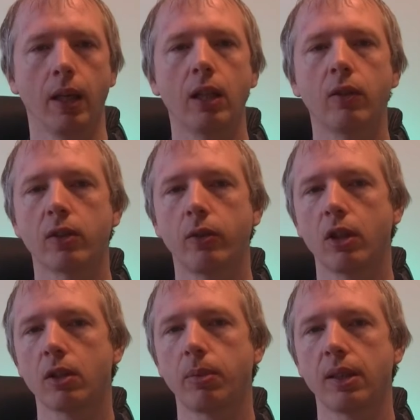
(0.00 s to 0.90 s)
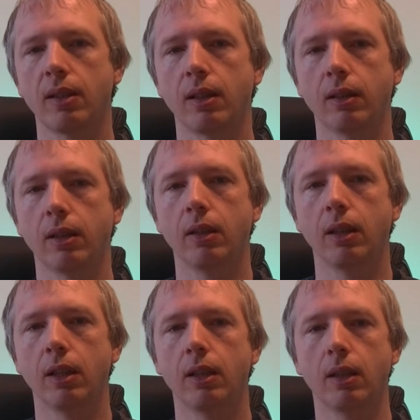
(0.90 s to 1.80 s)
It was first presented
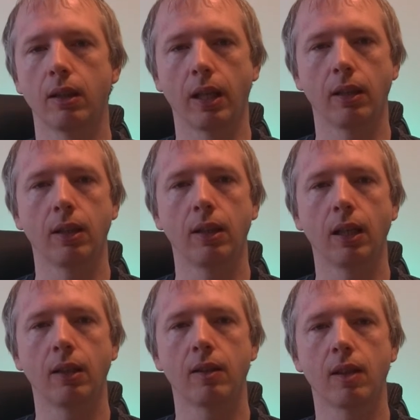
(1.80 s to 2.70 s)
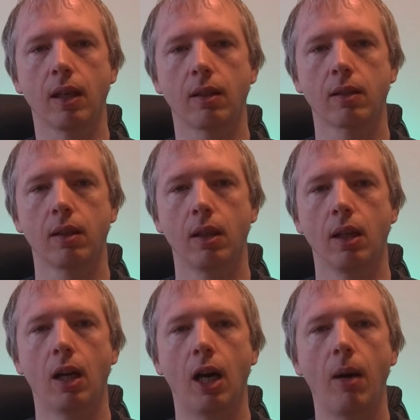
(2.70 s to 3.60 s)
in 1986,
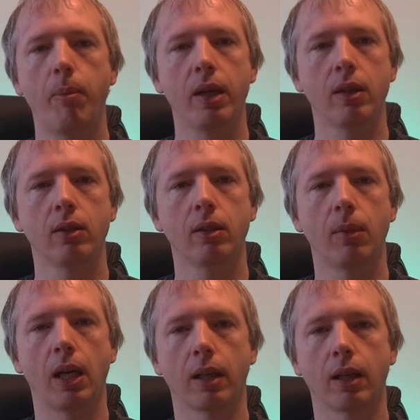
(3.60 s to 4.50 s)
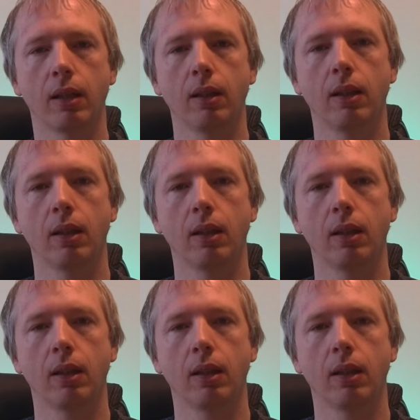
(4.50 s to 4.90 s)
appeared on the market